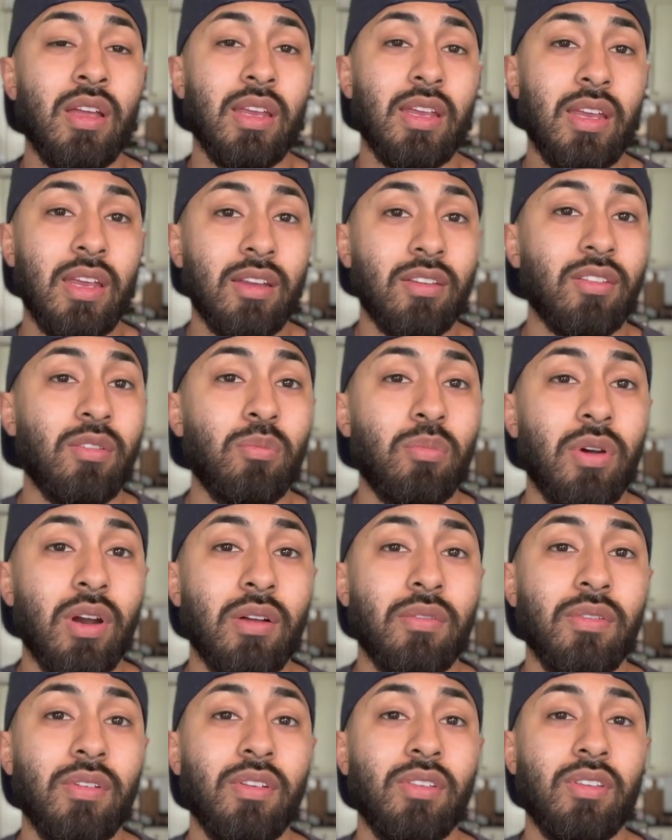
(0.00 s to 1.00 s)
get some
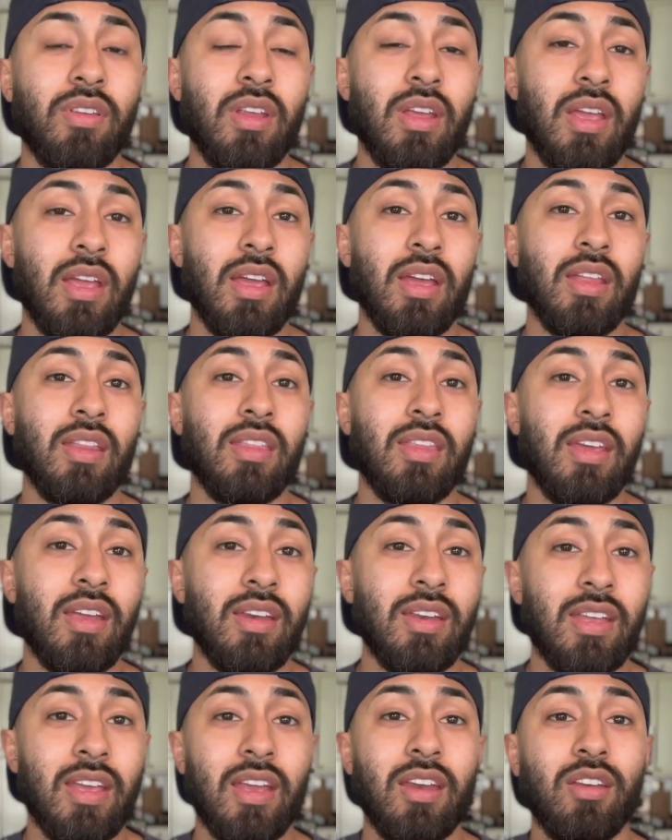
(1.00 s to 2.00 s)
breakfast, and
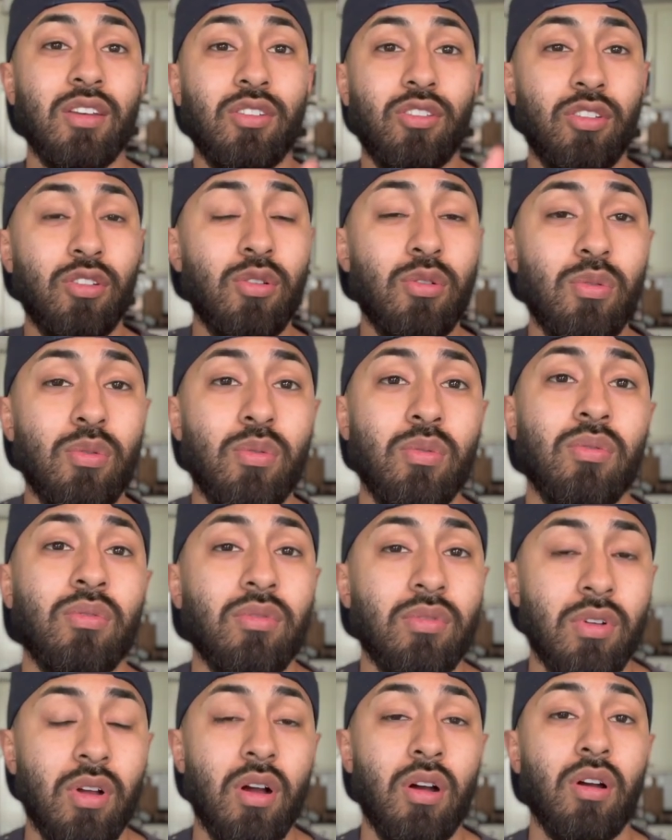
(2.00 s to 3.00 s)
then get into
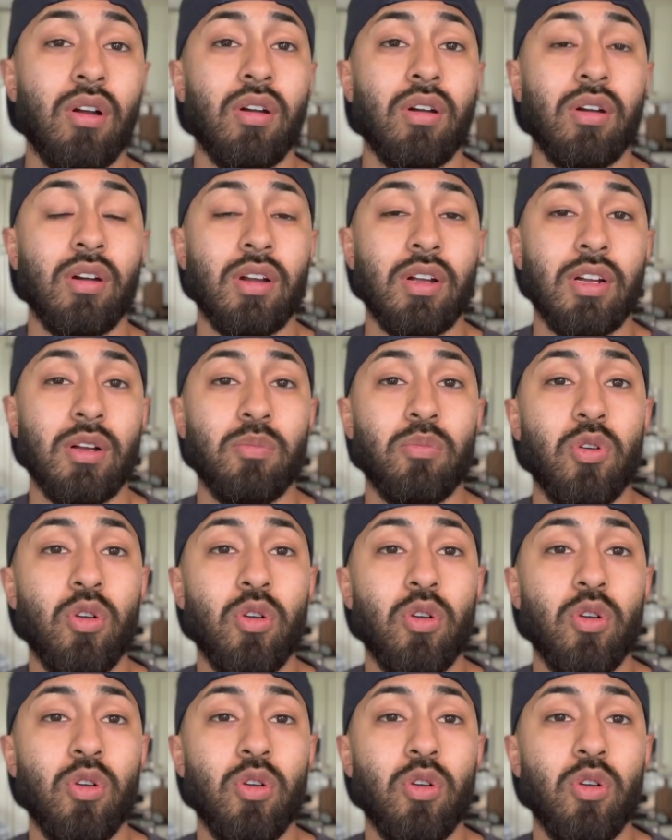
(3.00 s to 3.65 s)
our um,